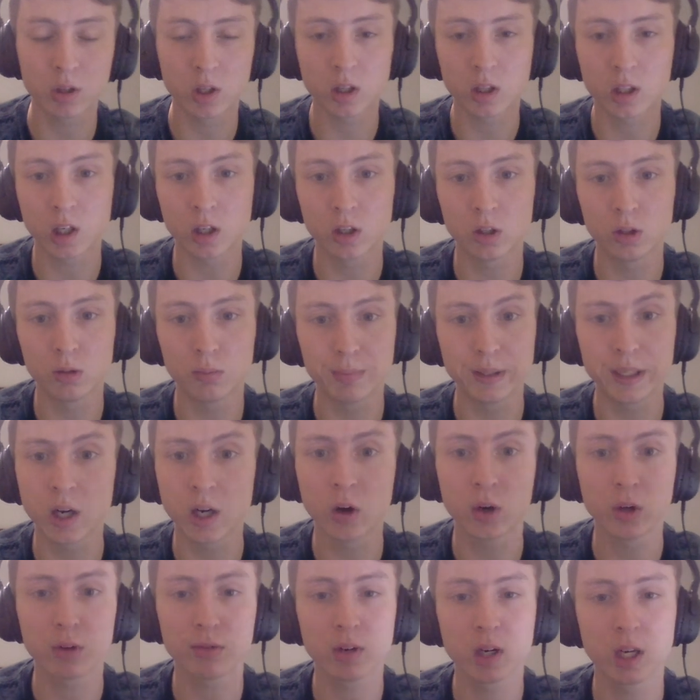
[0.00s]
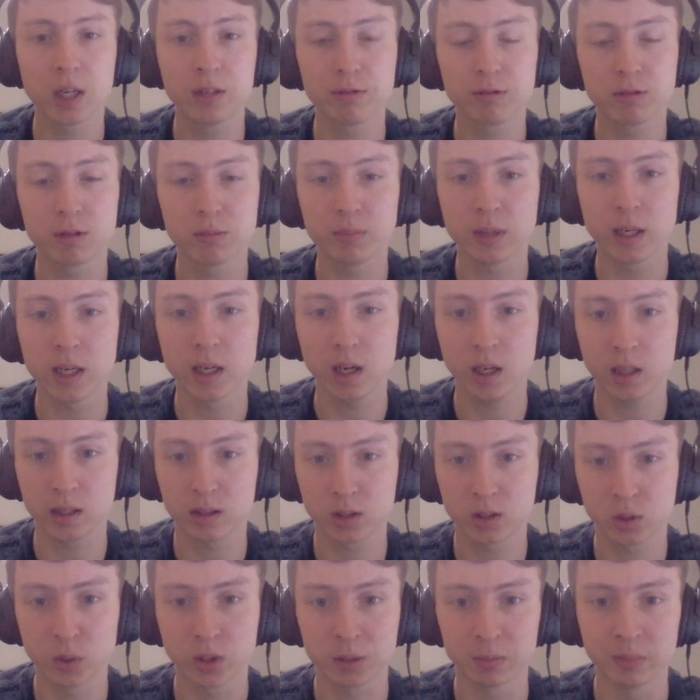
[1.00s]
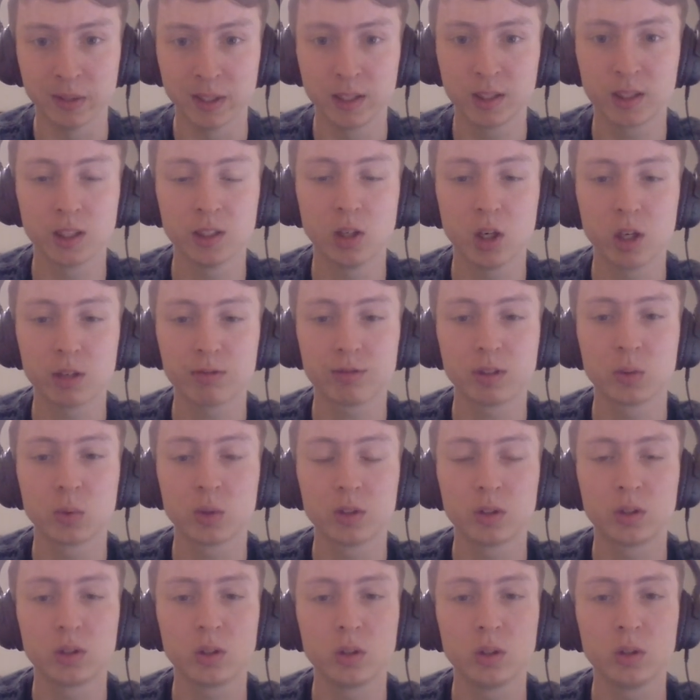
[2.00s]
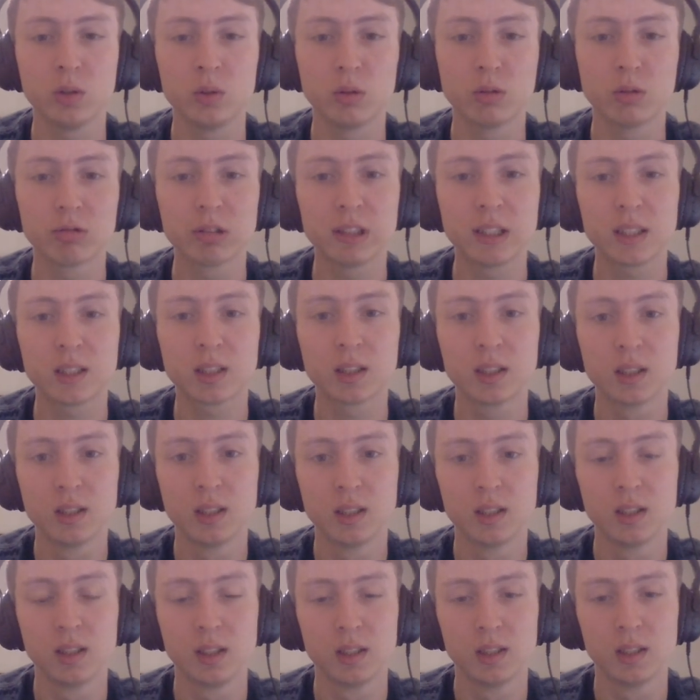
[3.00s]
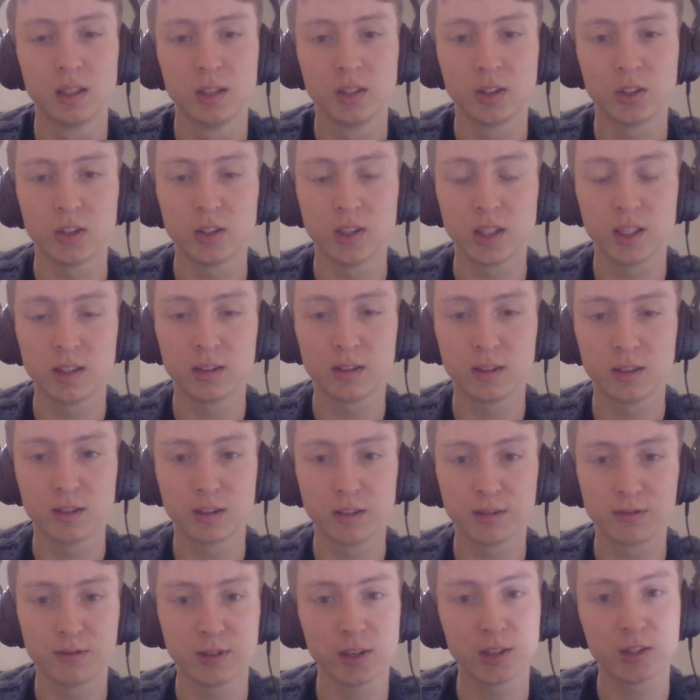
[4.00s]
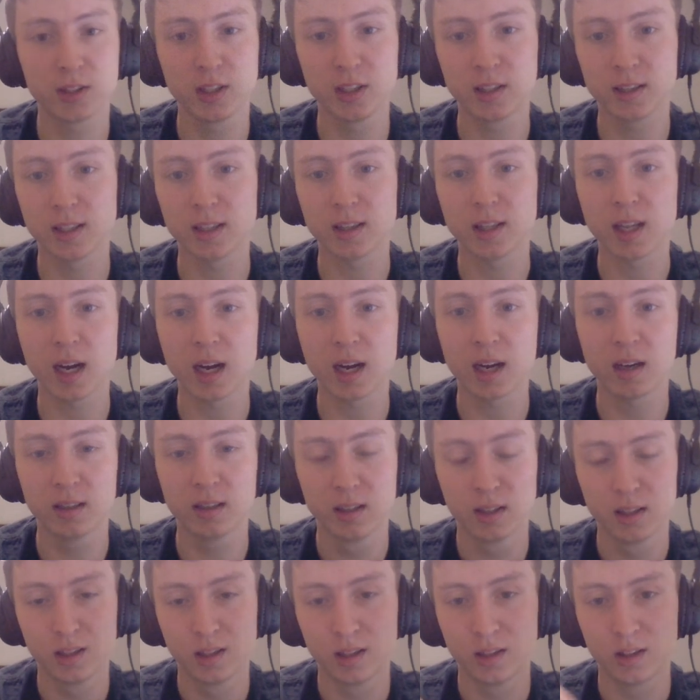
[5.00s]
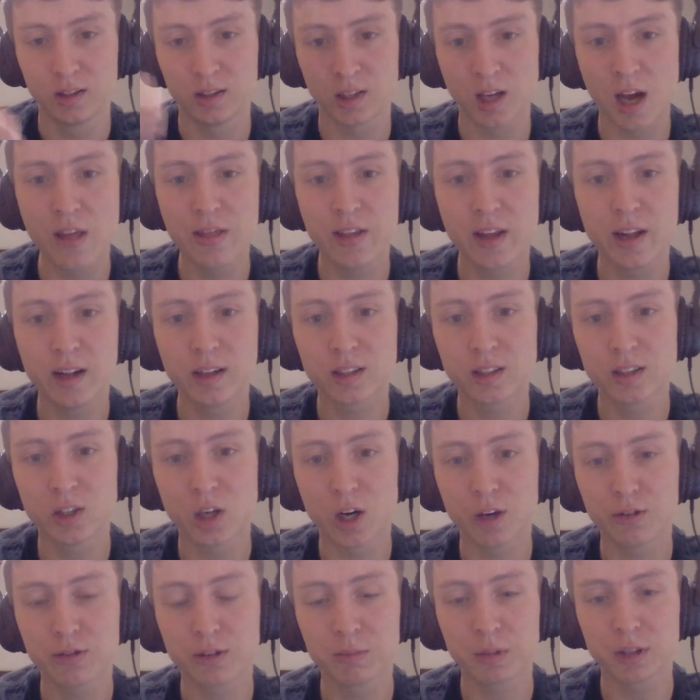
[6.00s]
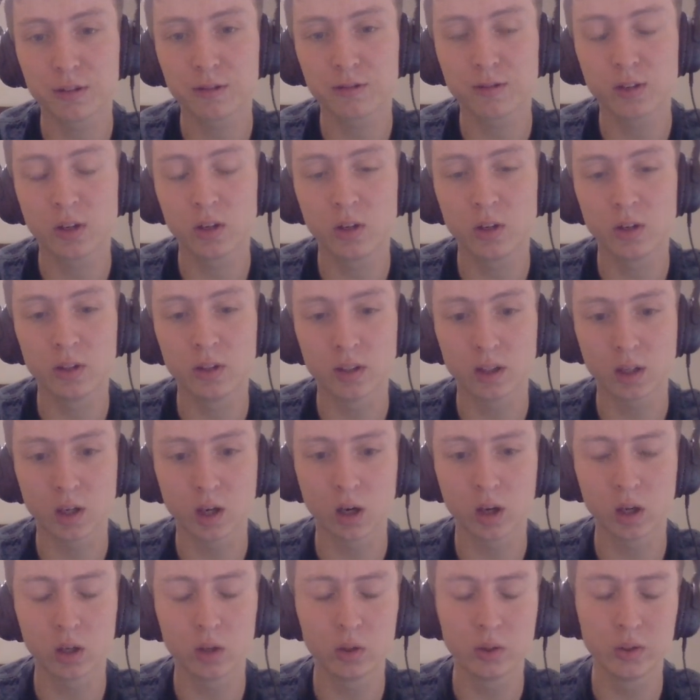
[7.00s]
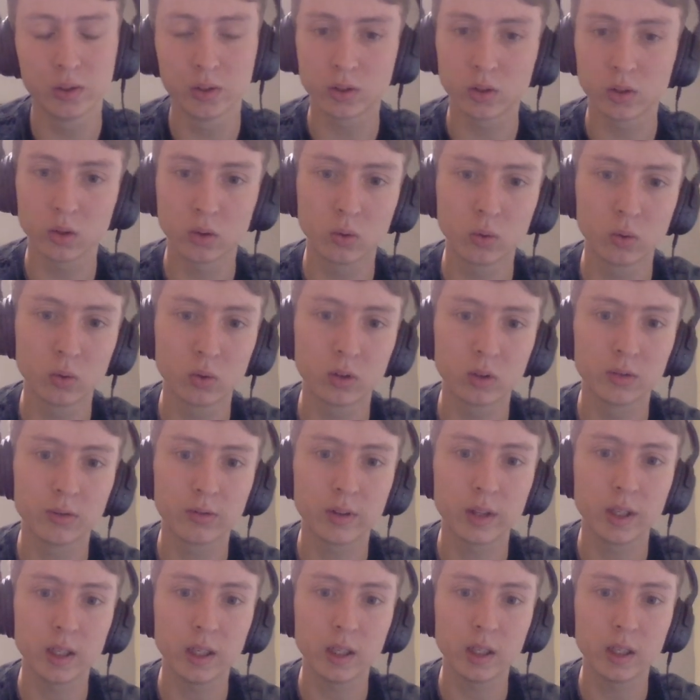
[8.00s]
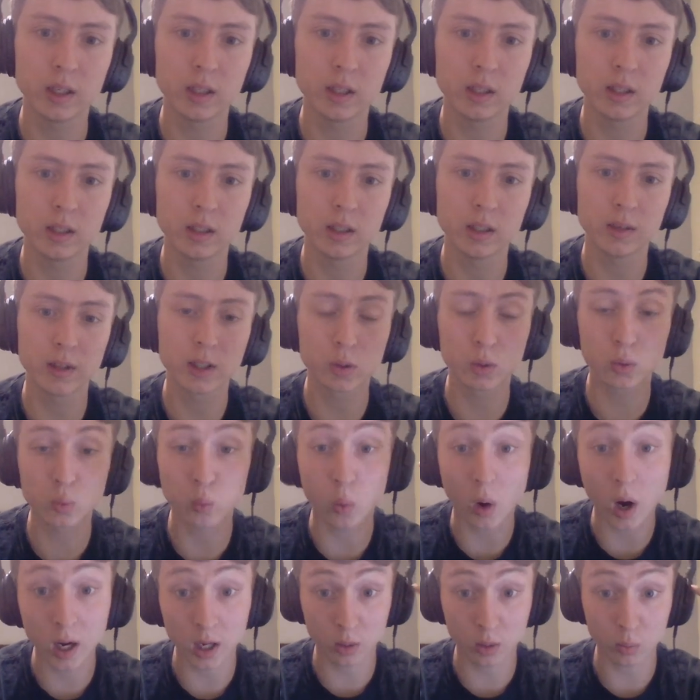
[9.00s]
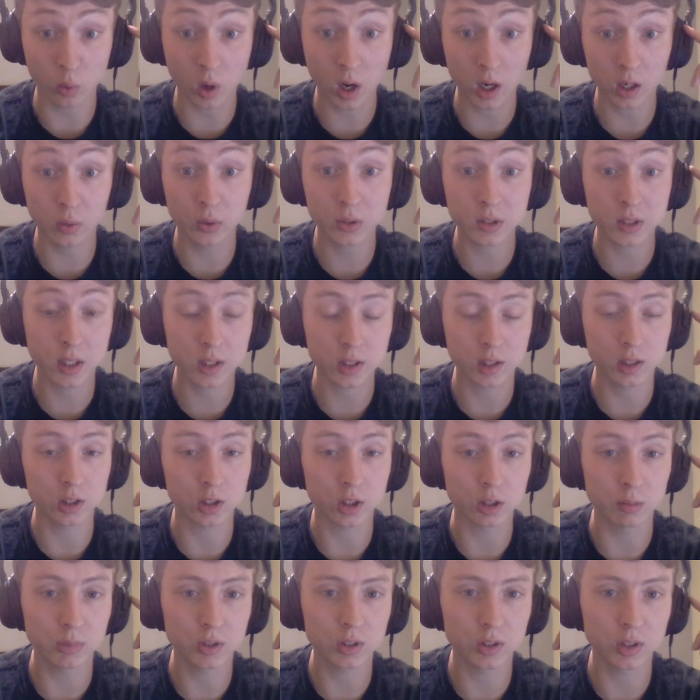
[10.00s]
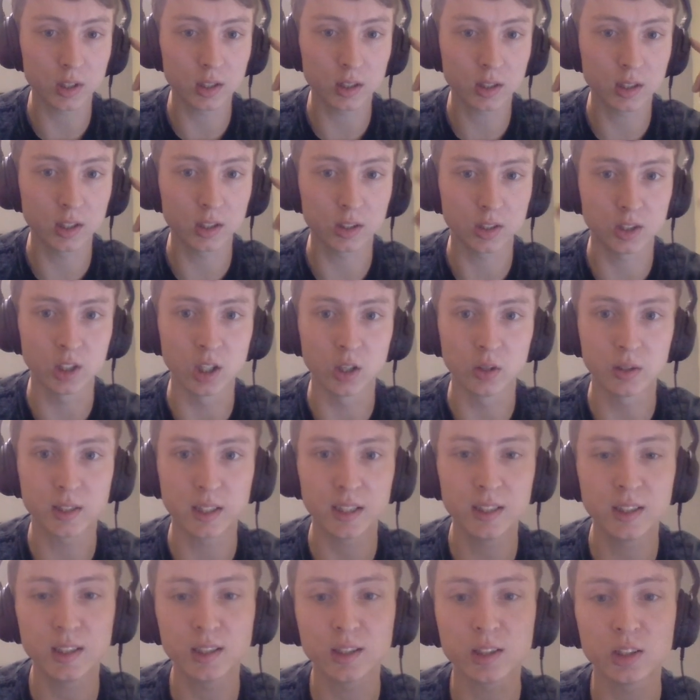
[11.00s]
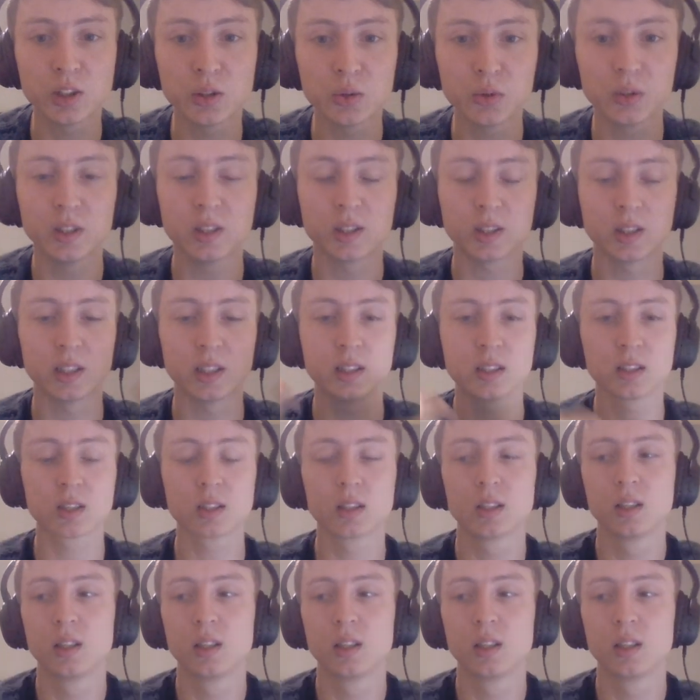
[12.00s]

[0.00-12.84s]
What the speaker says: to be going offline for a bit, like switch my internet off, I want to read. So then first thing I did that, turned the internet off on my phone, closed all of this was while I was listening to the music, because it's easy to do these things,